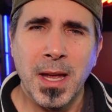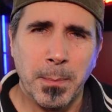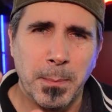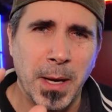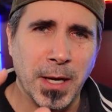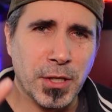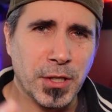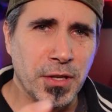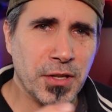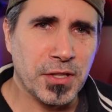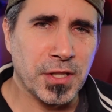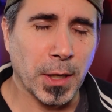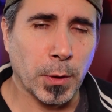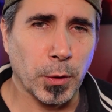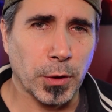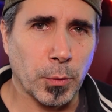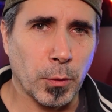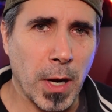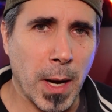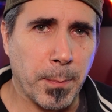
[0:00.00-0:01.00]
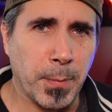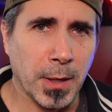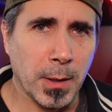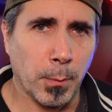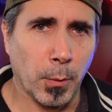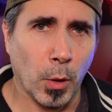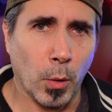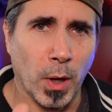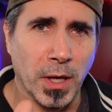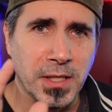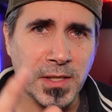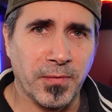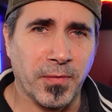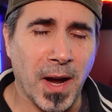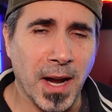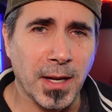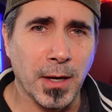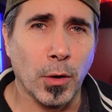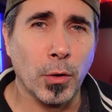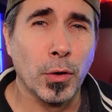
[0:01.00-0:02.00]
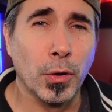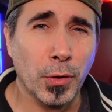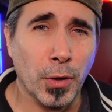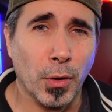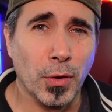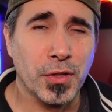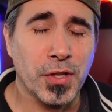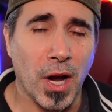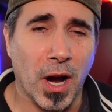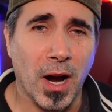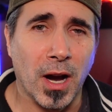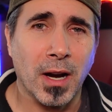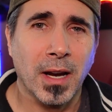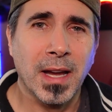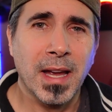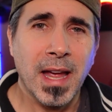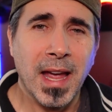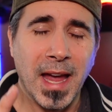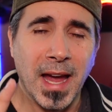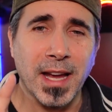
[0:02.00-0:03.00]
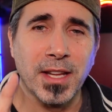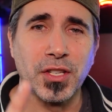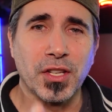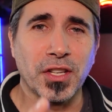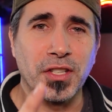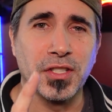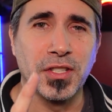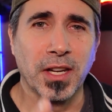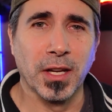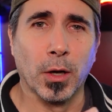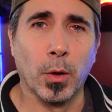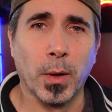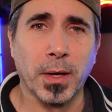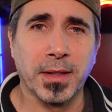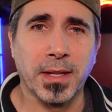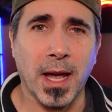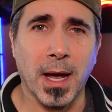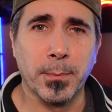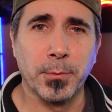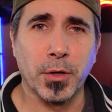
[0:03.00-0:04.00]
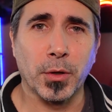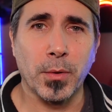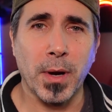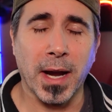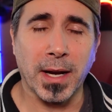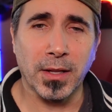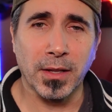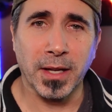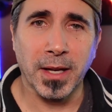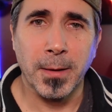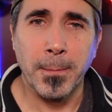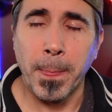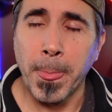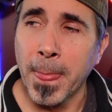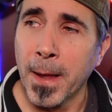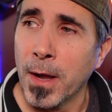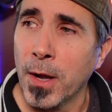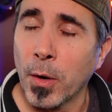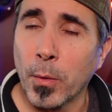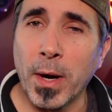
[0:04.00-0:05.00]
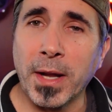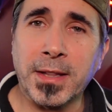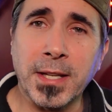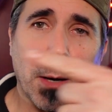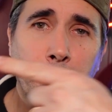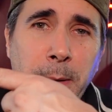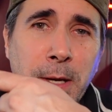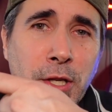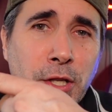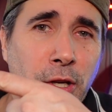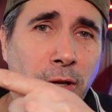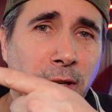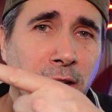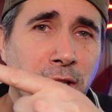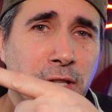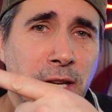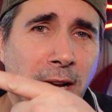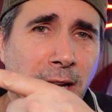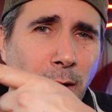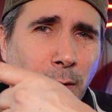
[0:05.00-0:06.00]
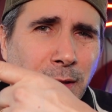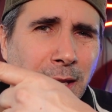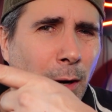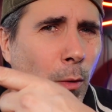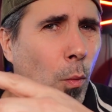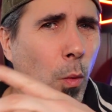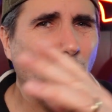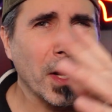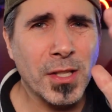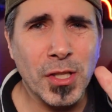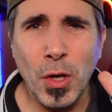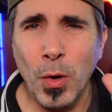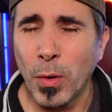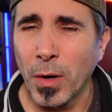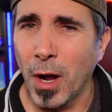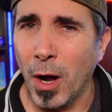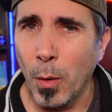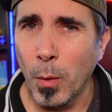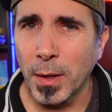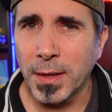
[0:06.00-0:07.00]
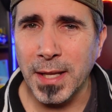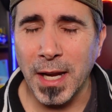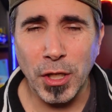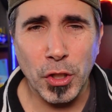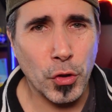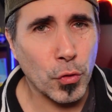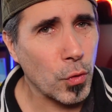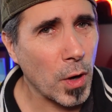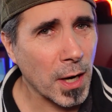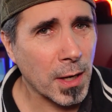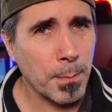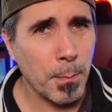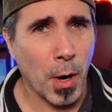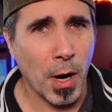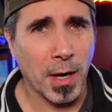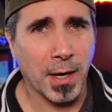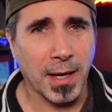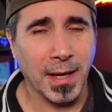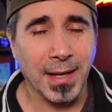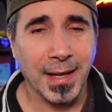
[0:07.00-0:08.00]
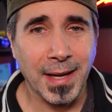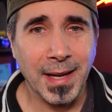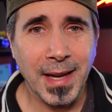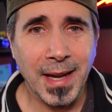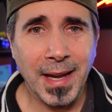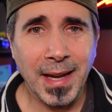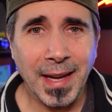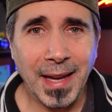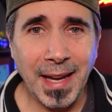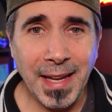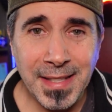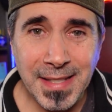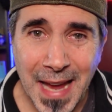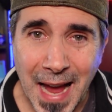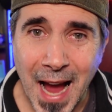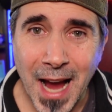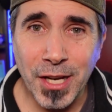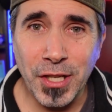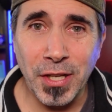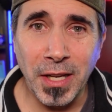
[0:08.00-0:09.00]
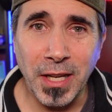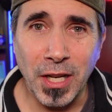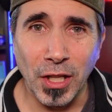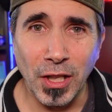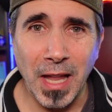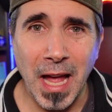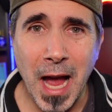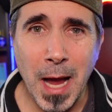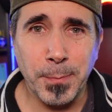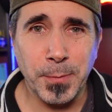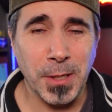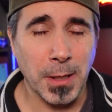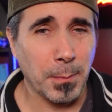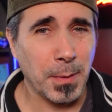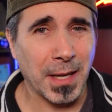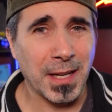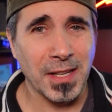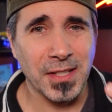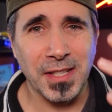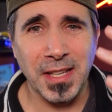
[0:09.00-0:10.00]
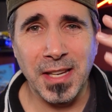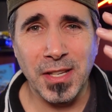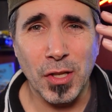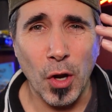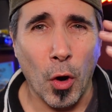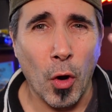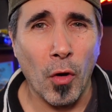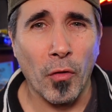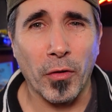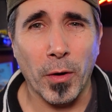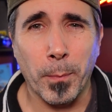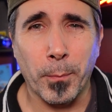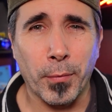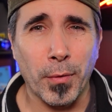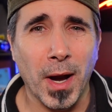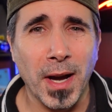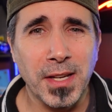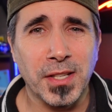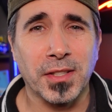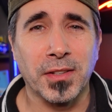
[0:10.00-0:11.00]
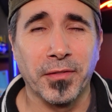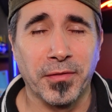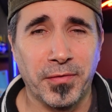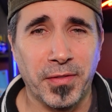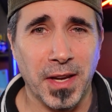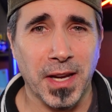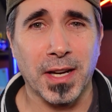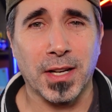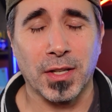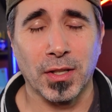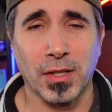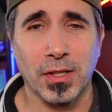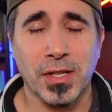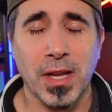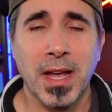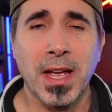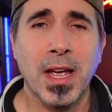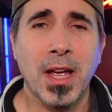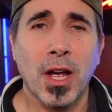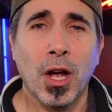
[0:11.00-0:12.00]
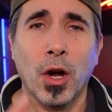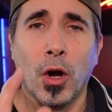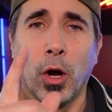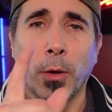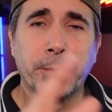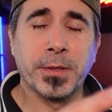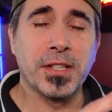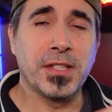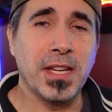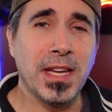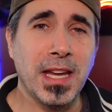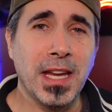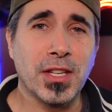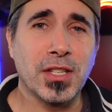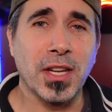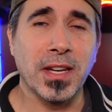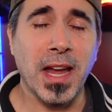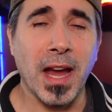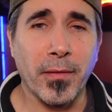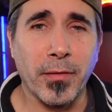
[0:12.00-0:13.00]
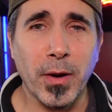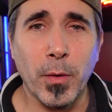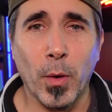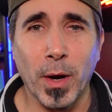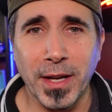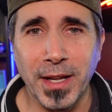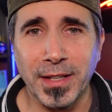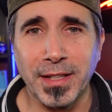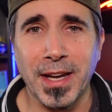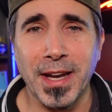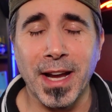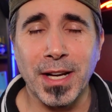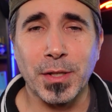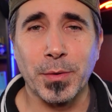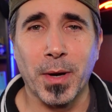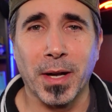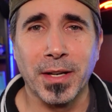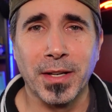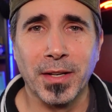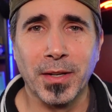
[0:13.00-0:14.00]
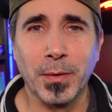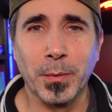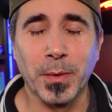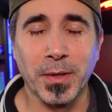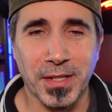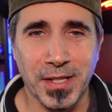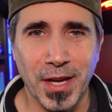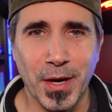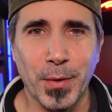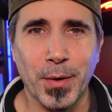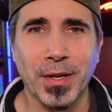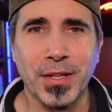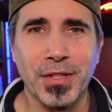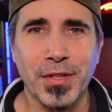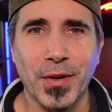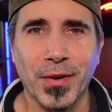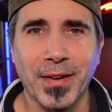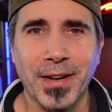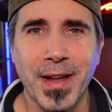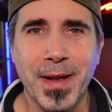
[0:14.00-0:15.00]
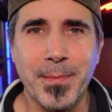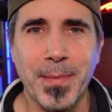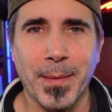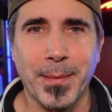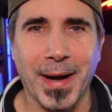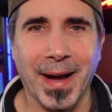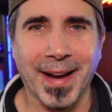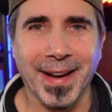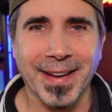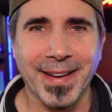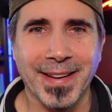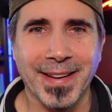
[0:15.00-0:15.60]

Make sure you stick with the reputable ones, find out who those are, and just deal with them directly. Right there, be sure to check out there what's going on with that truck market. It's actually collapsing because of these overpriced vehicles. Hope to see each and every one of you in the next one. We'll see you real soon. Bye-bye.